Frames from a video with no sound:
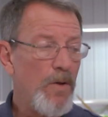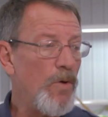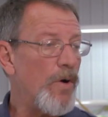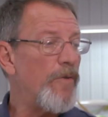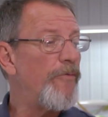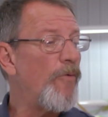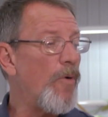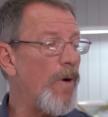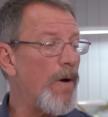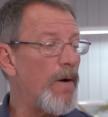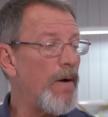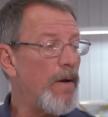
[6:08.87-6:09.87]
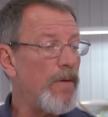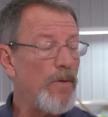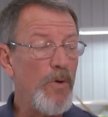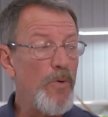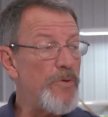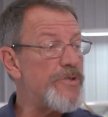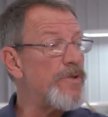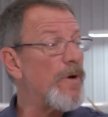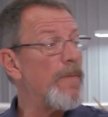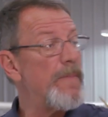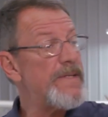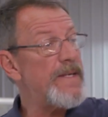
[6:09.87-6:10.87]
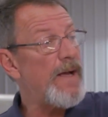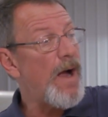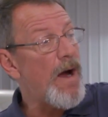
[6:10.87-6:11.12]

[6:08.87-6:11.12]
look for loose or missing